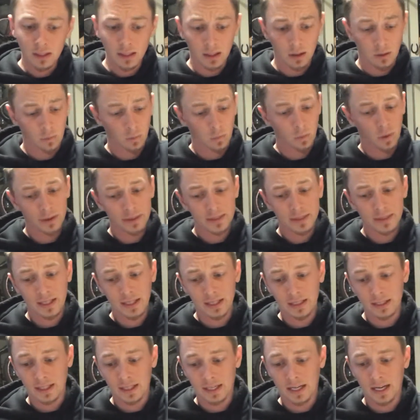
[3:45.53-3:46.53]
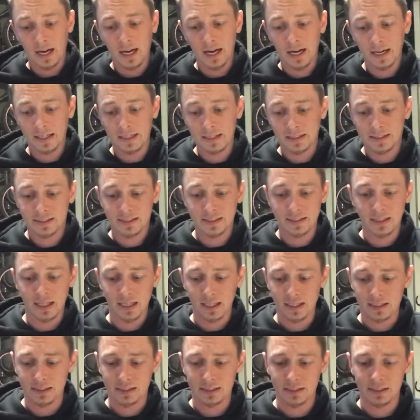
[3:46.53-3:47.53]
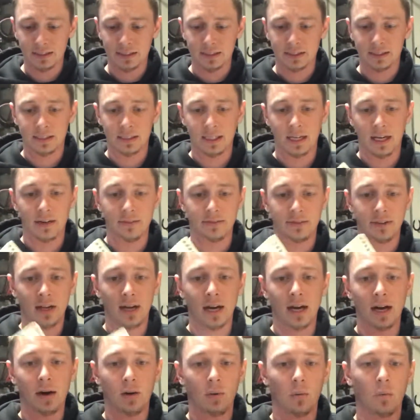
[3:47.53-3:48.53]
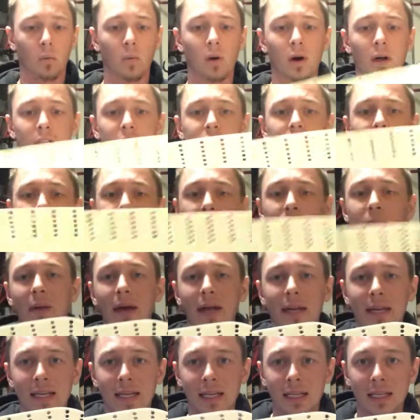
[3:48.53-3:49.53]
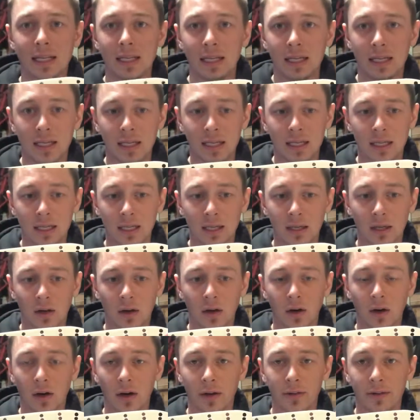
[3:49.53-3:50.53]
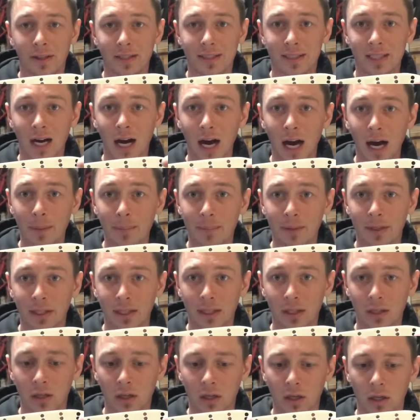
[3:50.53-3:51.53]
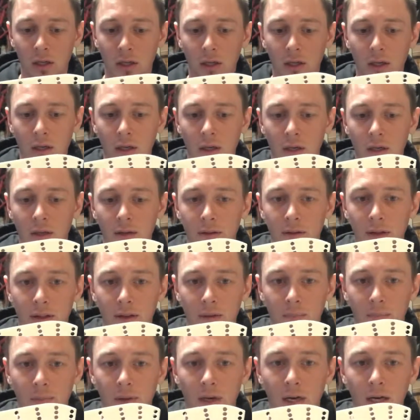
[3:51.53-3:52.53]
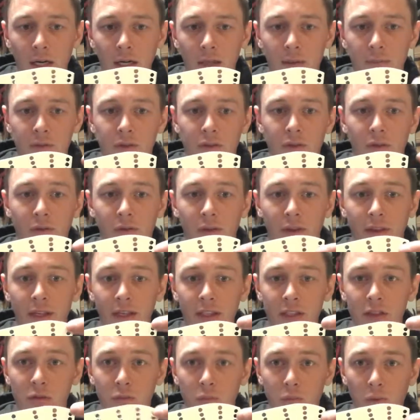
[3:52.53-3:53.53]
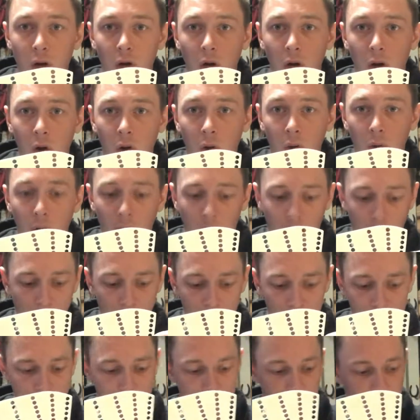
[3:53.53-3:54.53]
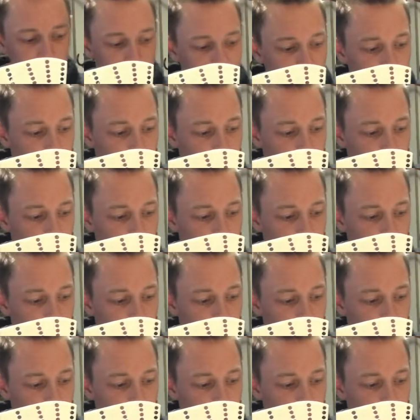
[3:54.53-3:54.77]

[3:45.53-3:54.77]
One thing that kind of sucks is I've got one too many on the top here than the bottom. So this row actually